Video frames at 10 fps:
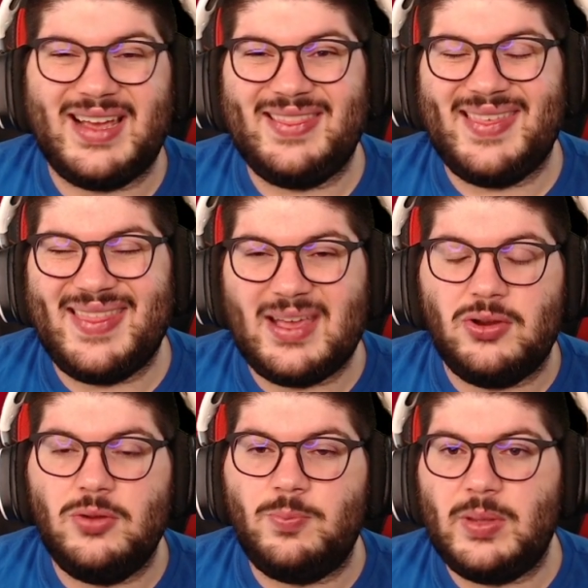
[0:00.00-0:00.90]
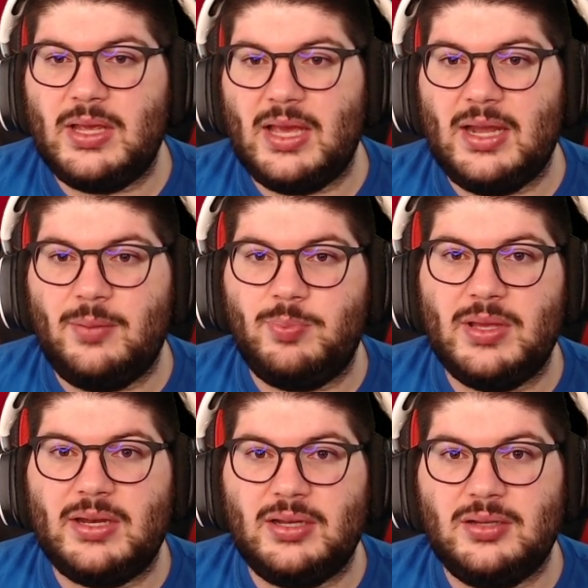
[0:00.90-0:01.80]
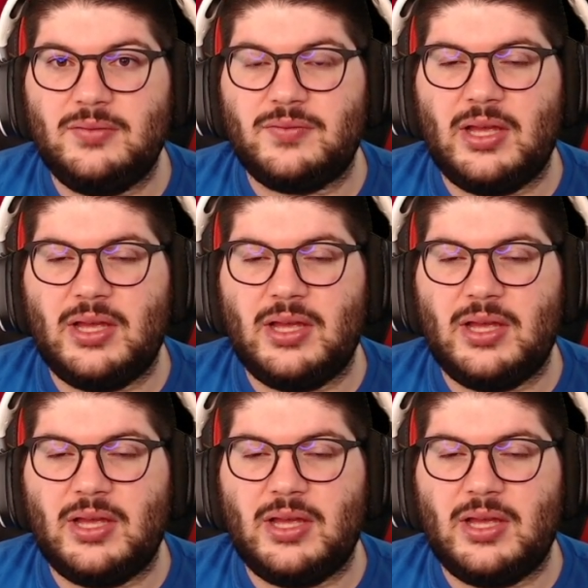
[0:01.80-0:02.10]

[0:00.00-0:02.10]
And then they could be in a bit of